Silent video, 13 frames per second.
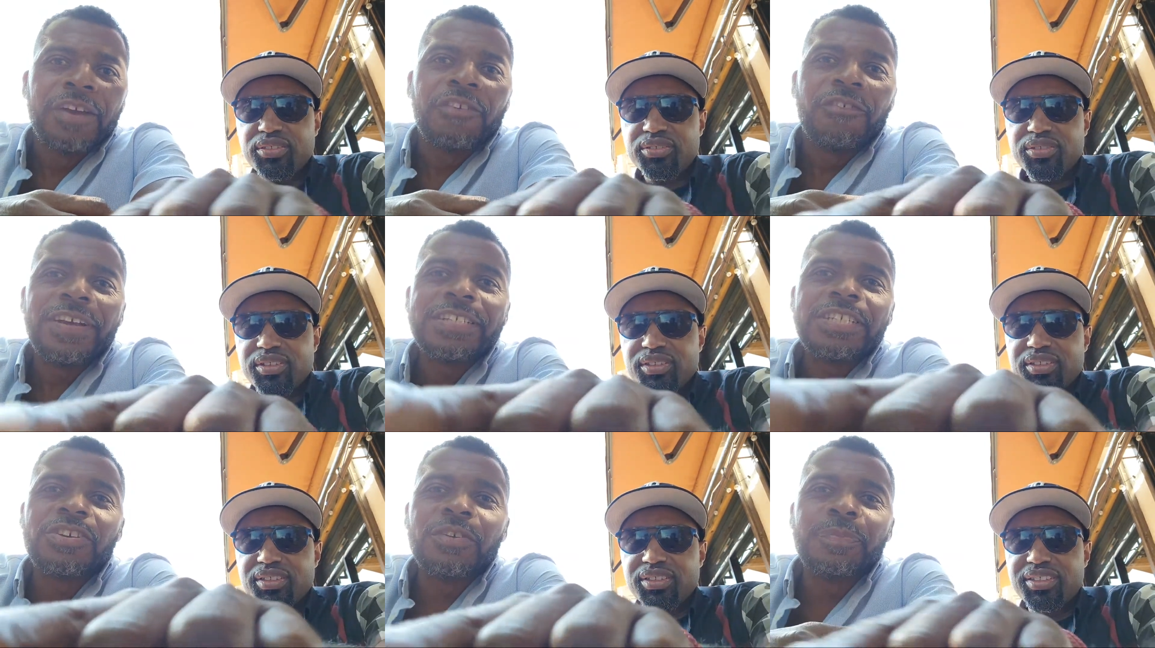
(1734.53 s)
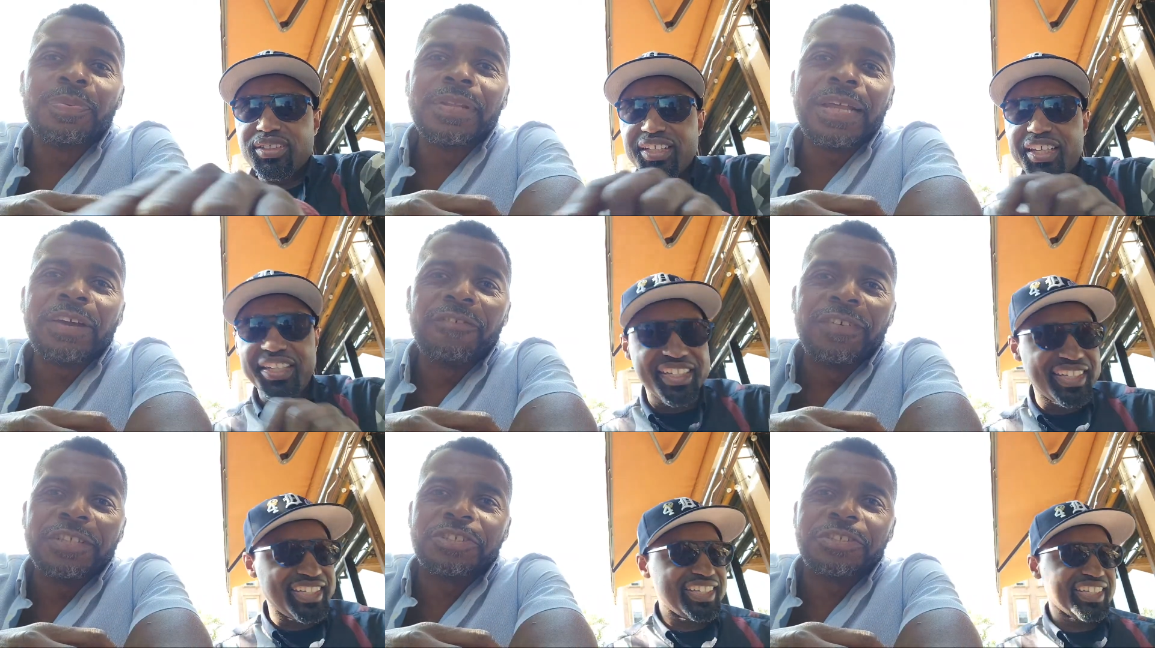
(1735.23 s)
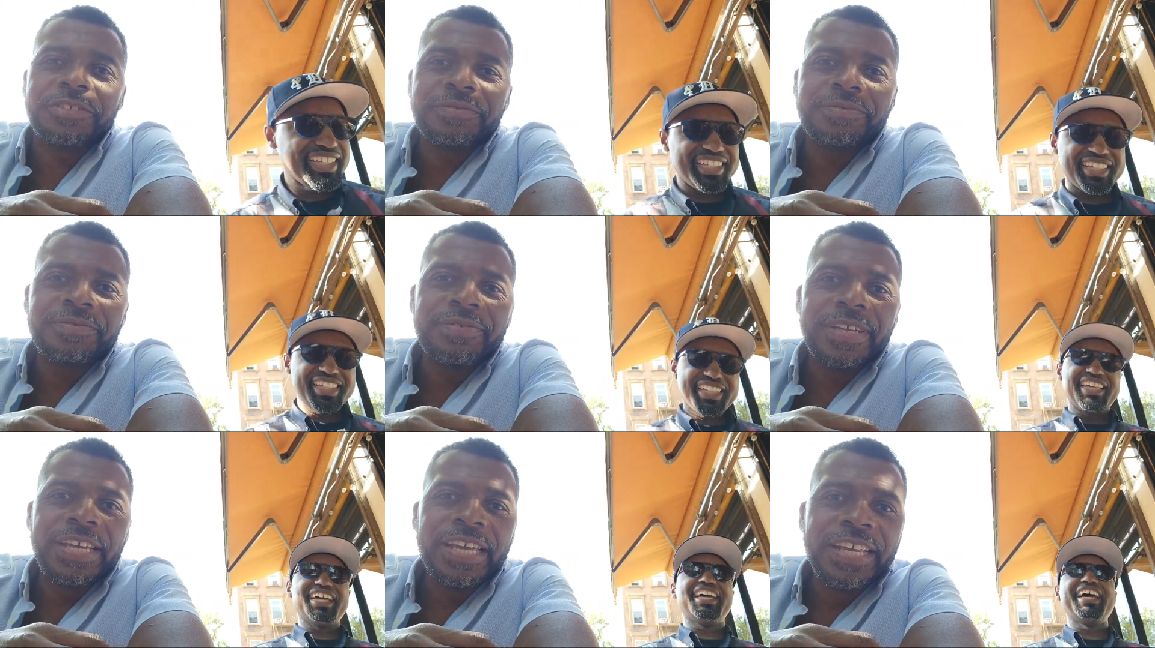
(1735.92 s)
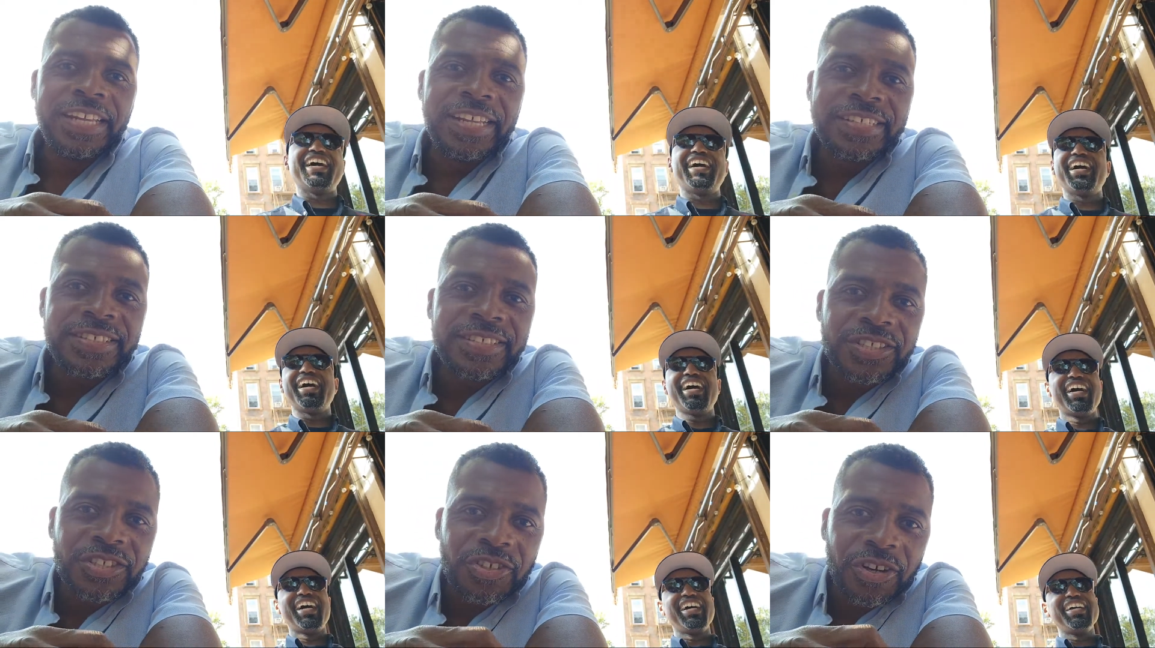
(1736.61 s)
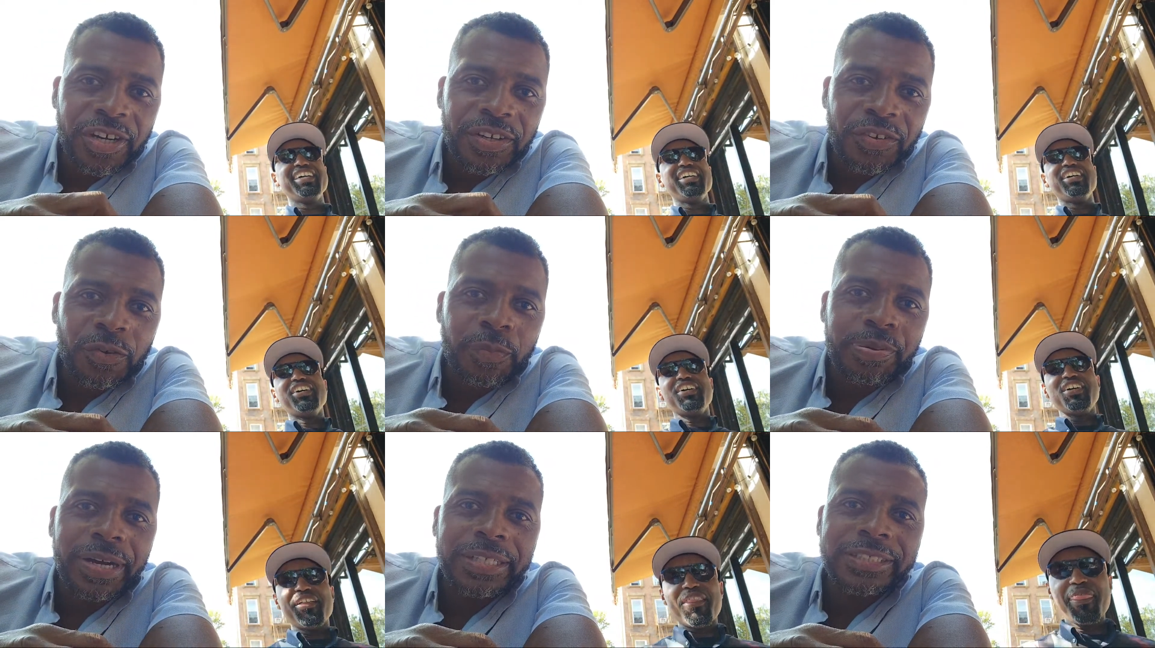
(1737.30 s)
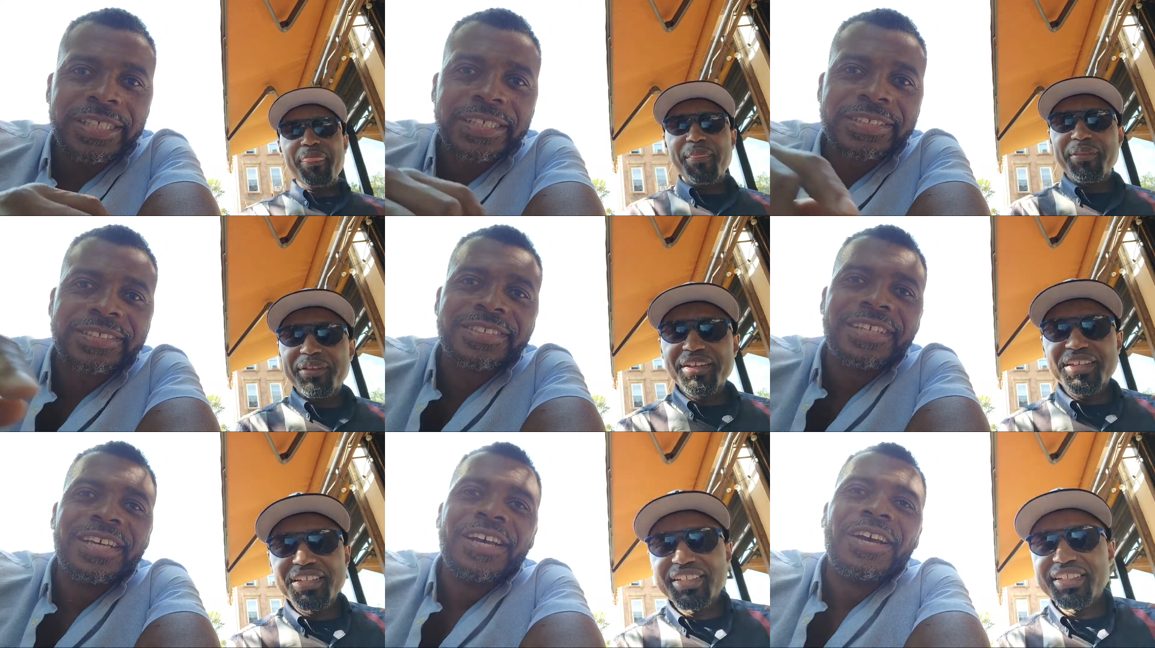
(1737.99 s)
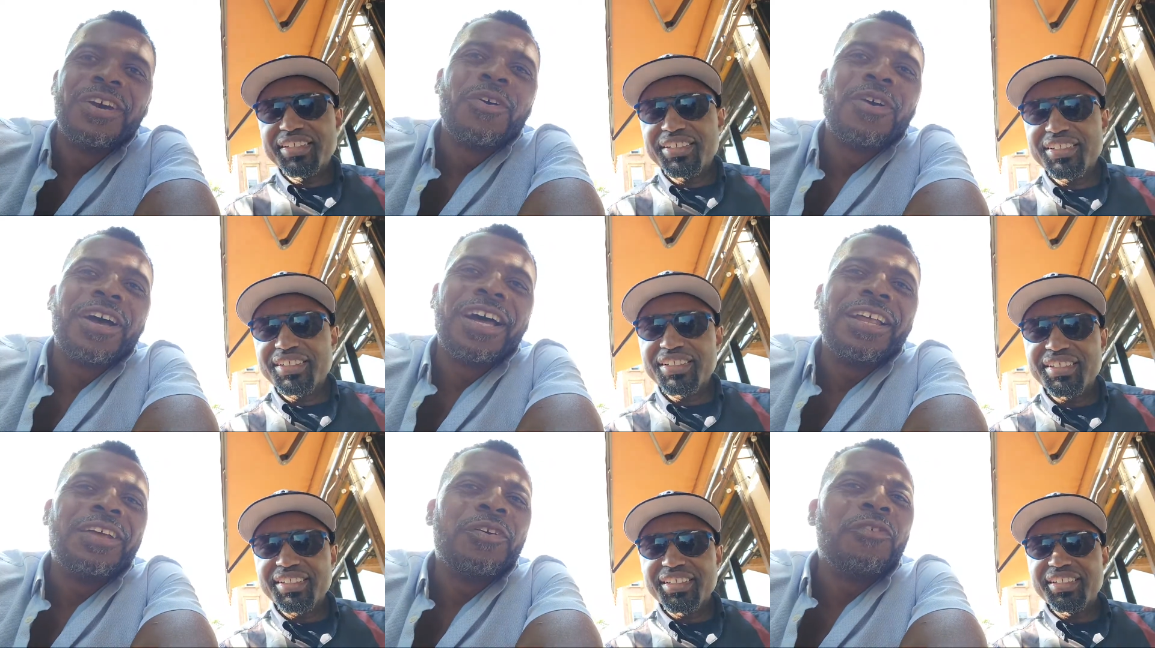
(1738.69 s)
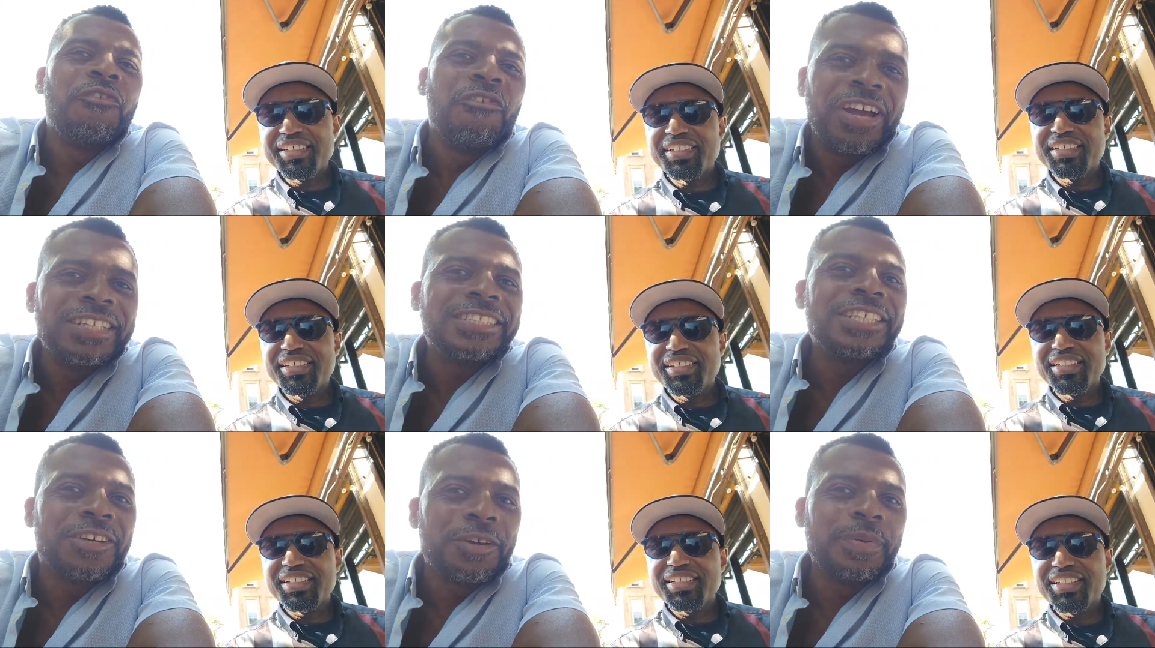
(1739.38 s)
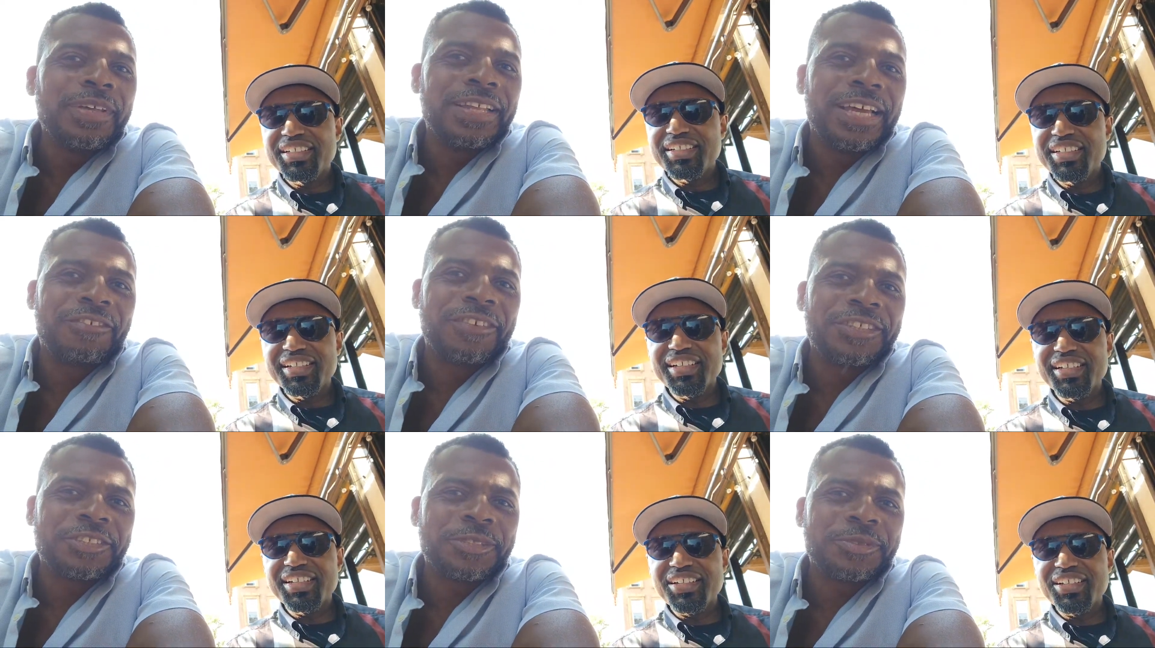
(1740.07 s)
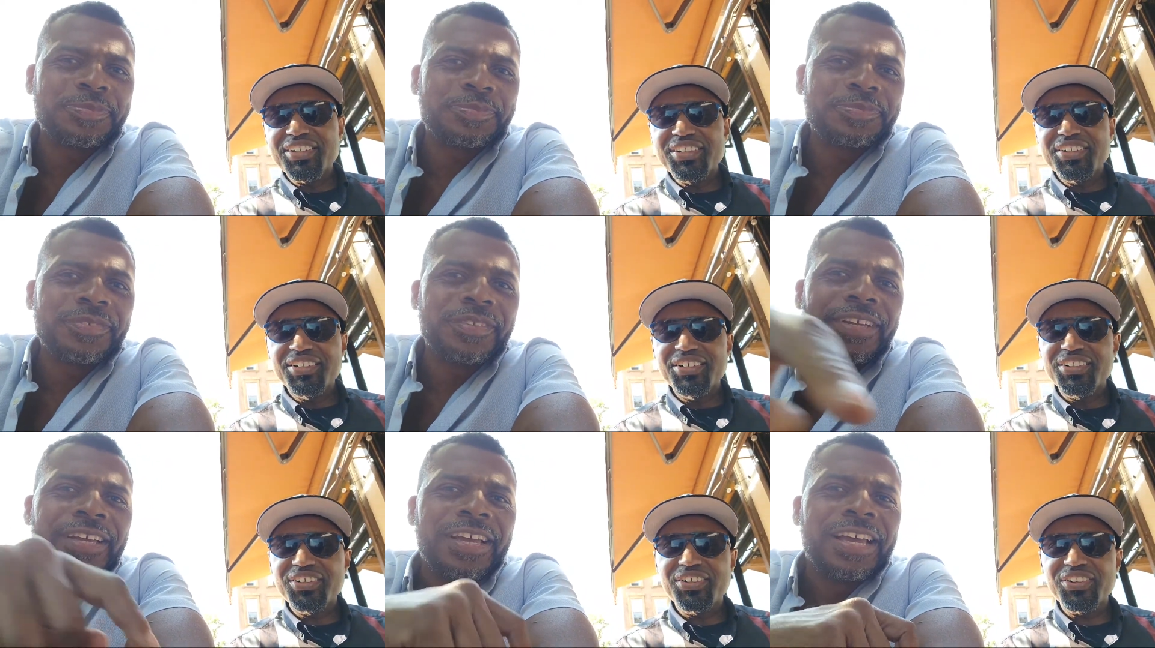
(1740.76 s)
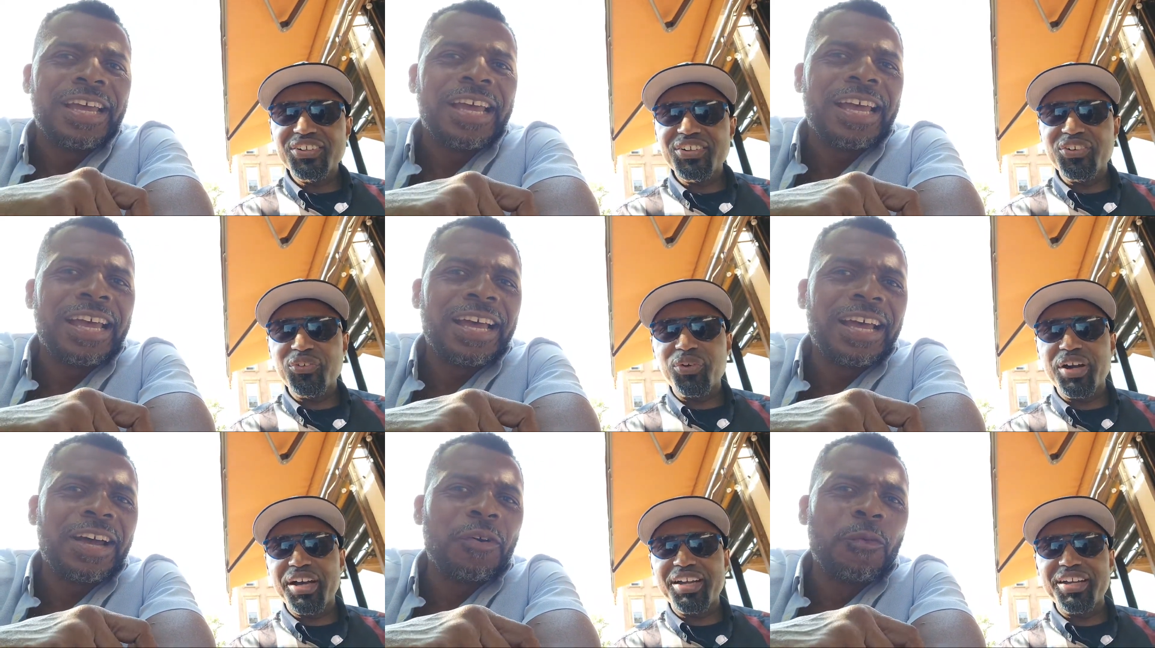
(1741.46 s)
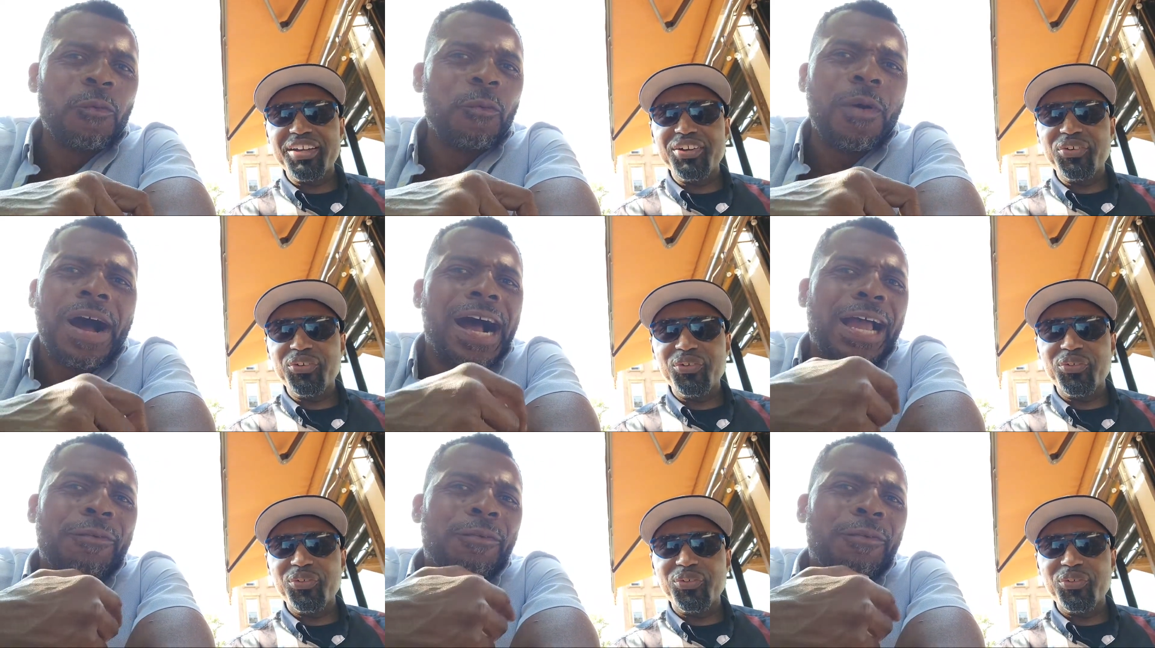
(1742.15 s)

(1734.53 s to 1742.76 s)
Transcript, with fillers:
Speaker 1: Reggie could be like Richard. He needs to start new projects. Reggie could be like Richard. why? Why